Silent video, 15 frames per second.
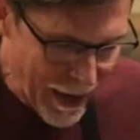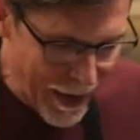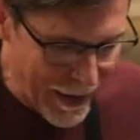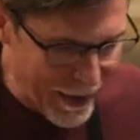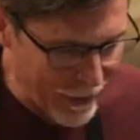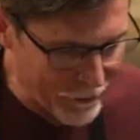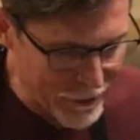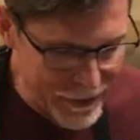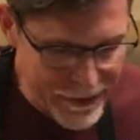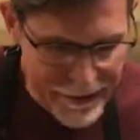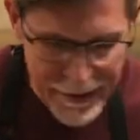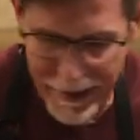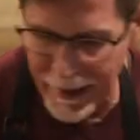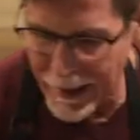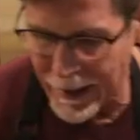I have to
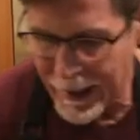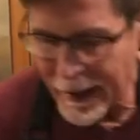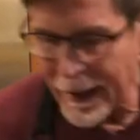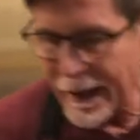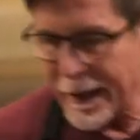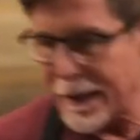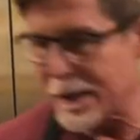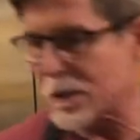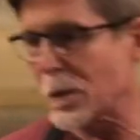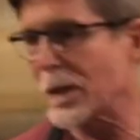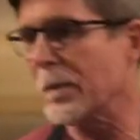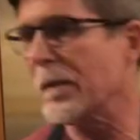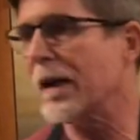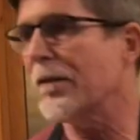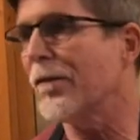say, it is one
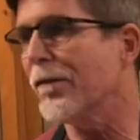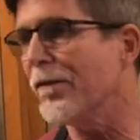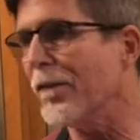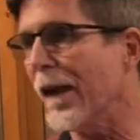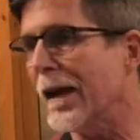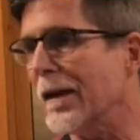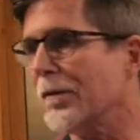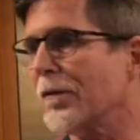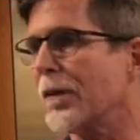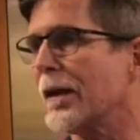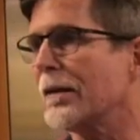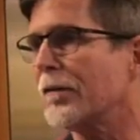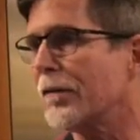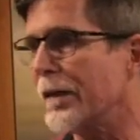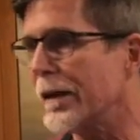of my favorite
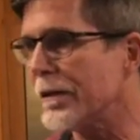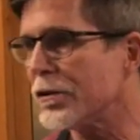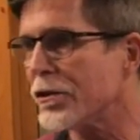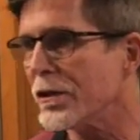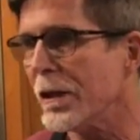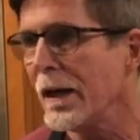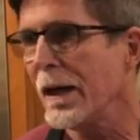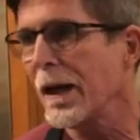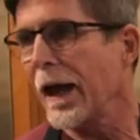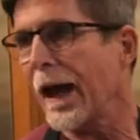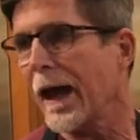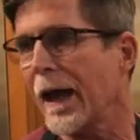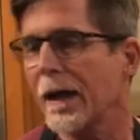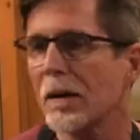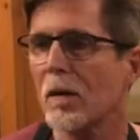fish.
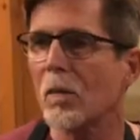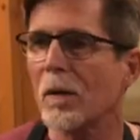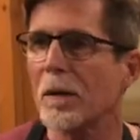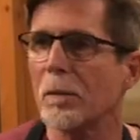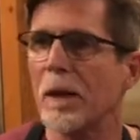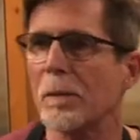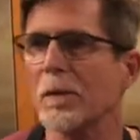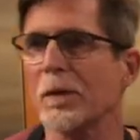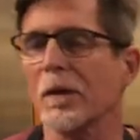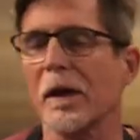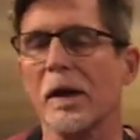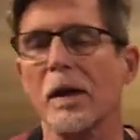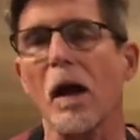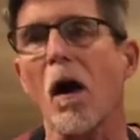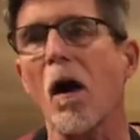And when people
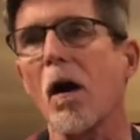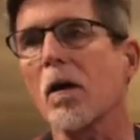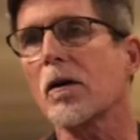get all